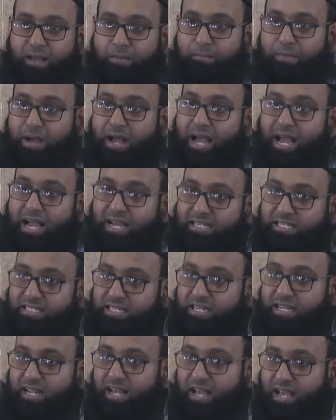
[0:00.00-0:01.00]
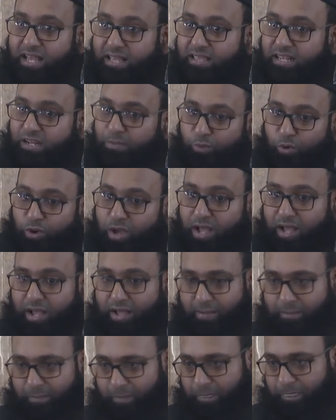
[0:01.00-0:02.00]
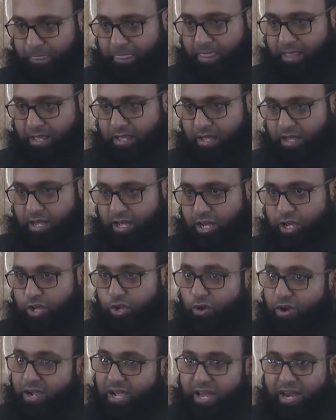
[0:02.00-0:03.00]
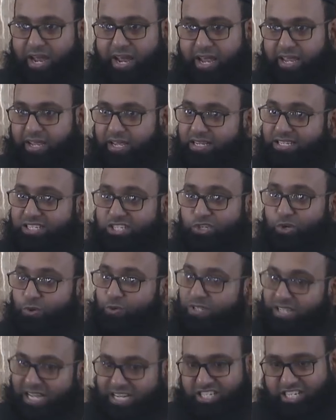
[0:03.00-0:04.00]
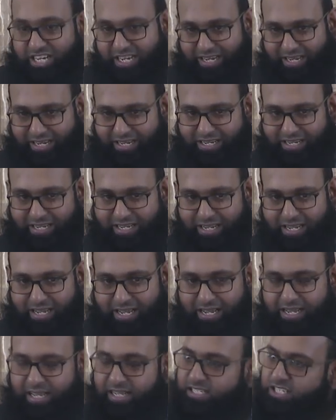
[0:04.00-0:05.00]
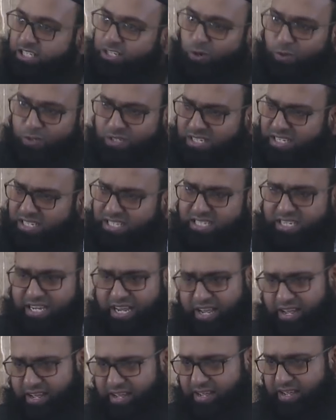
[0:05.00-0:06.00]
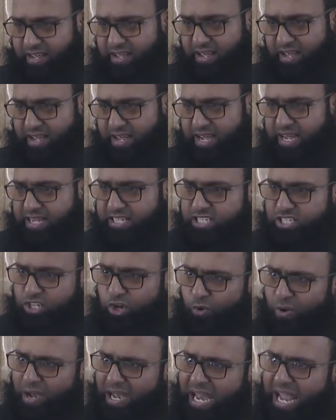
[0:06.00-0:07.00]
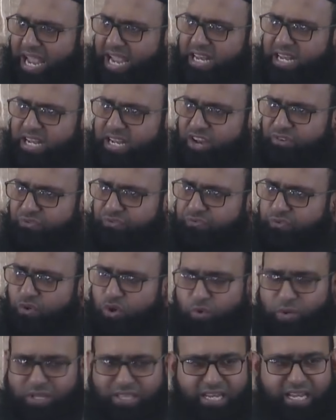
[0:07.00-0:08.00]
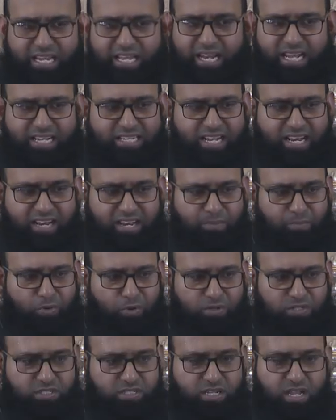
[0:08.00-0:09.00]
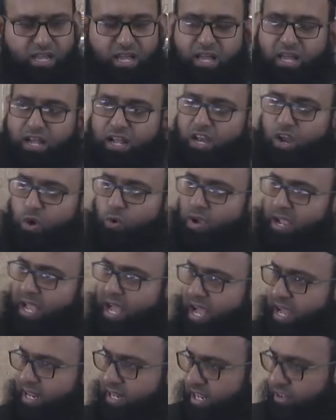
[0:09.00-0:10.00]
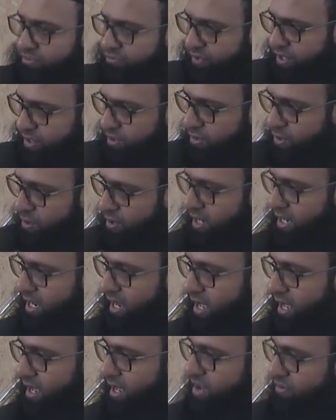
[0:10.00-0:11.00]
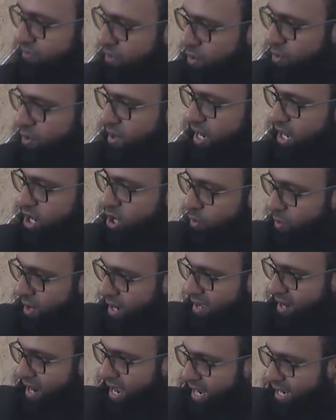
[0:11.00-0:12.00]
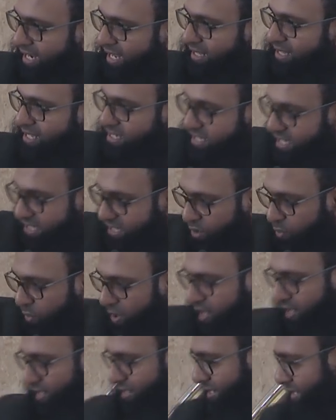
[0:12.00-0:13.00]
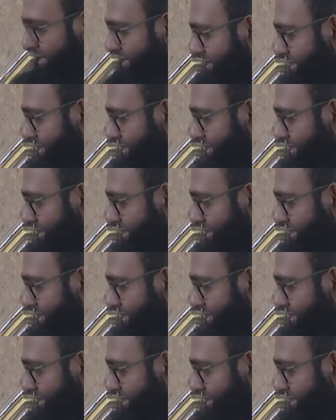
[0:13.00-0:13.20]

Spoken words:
Ma ahsana hadha al-buka. Your crying is so touching. It's so sincere. It's so laden and full with regret and remorse. Law kanat fi dunya. If only you were crying like this in the world.